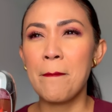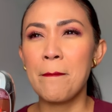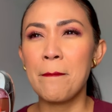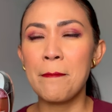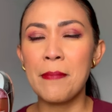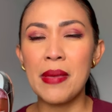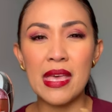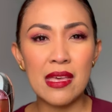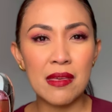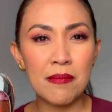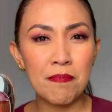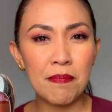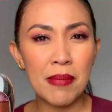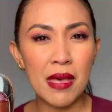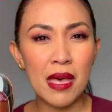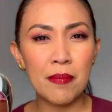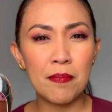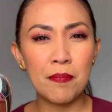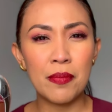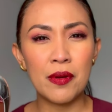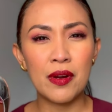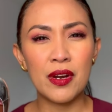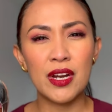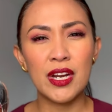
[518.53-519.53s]
pink
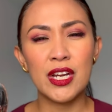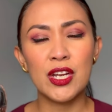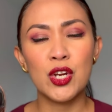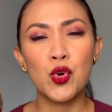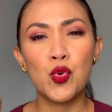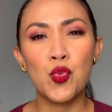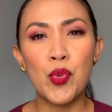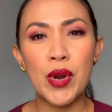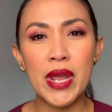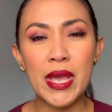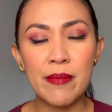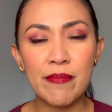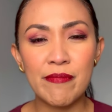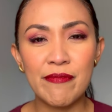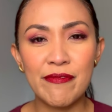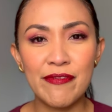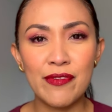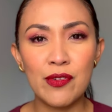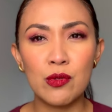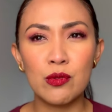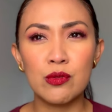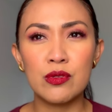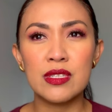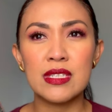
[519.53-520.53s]
pepper,
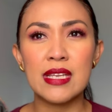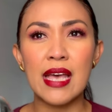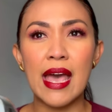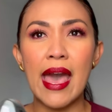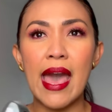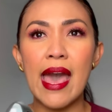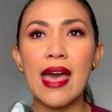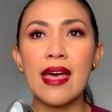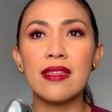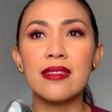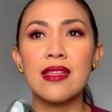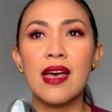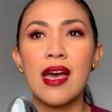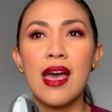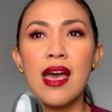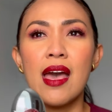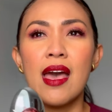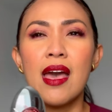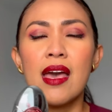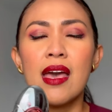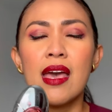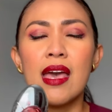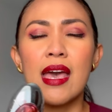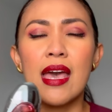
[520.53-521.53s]
grapefruit, and
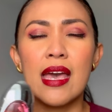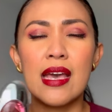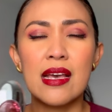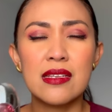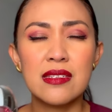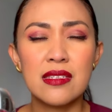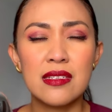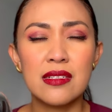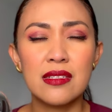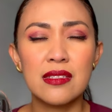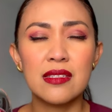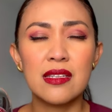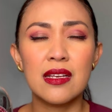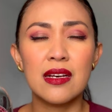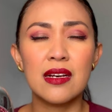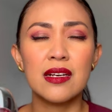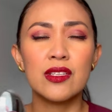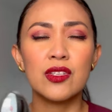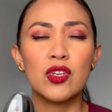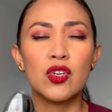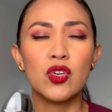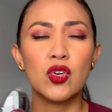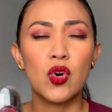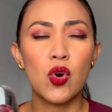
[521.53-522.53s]

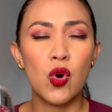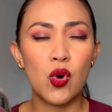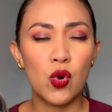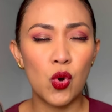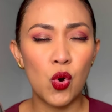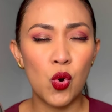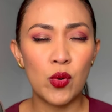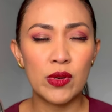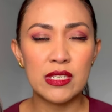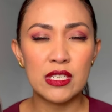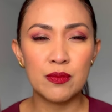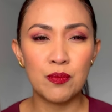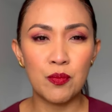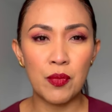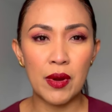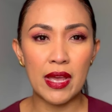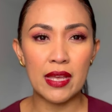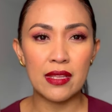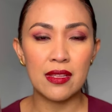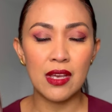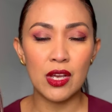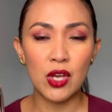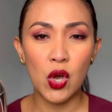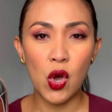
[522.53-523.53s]
hazelnut cocoa
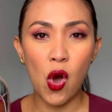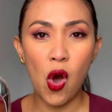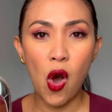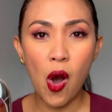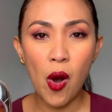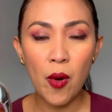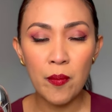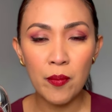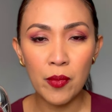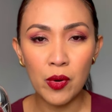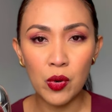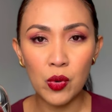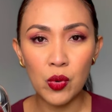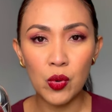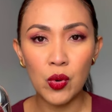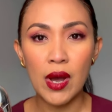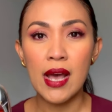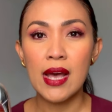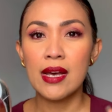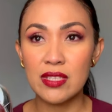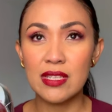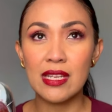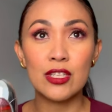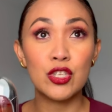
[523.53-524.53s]
spread combo
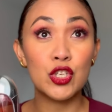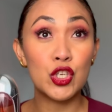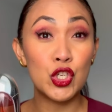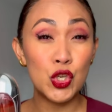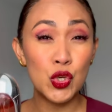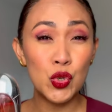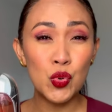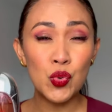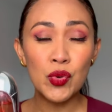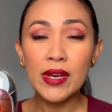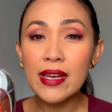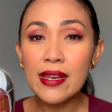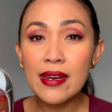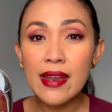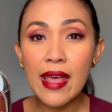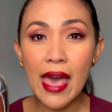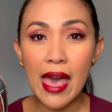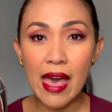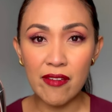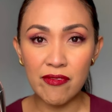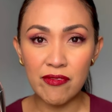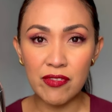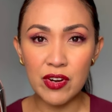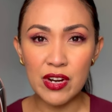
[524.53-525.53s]
that you can
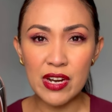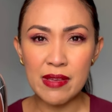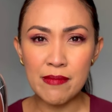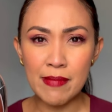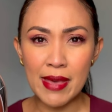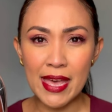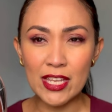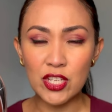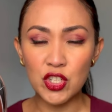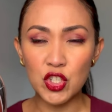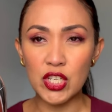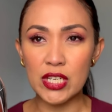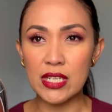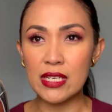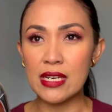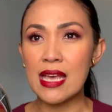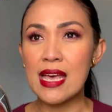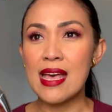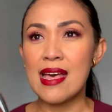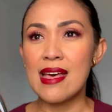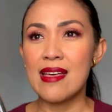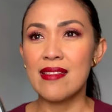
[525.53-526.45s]
ever imagine.